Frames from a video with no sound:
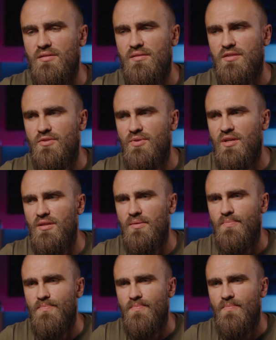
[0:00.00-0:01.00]
screen
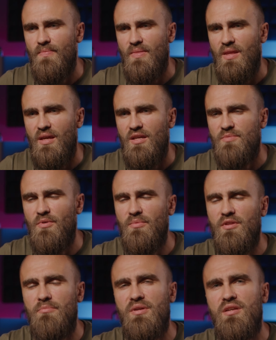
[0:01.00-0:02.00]
is
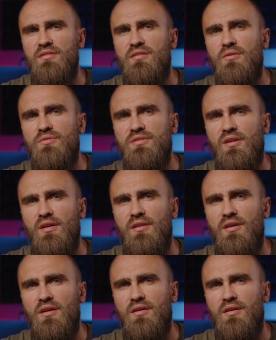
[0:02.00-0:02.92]
probably the biggest downside.